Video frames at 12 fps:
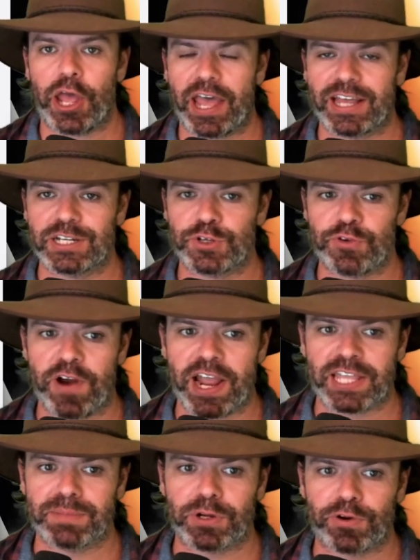and
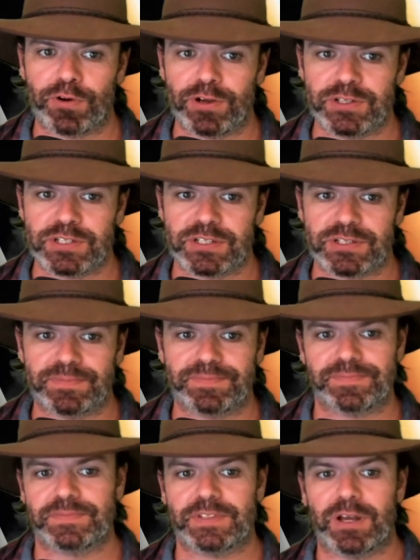drag them across
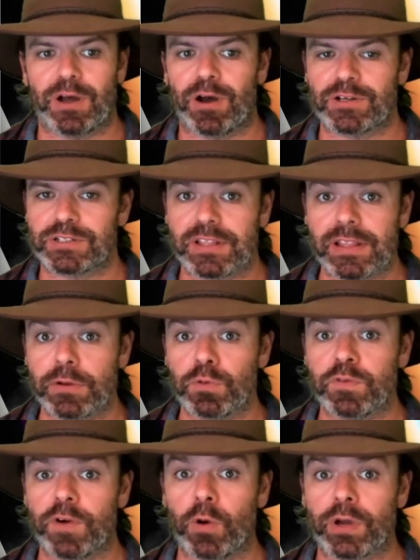onto the little
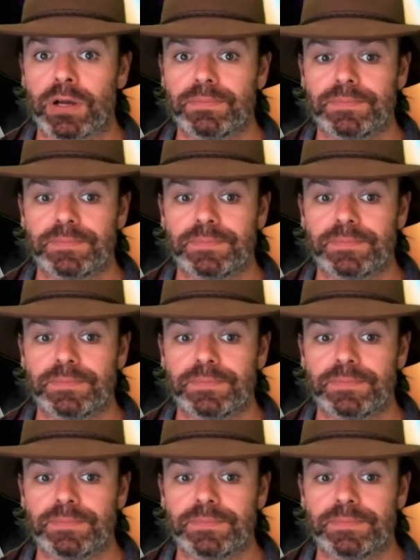folder.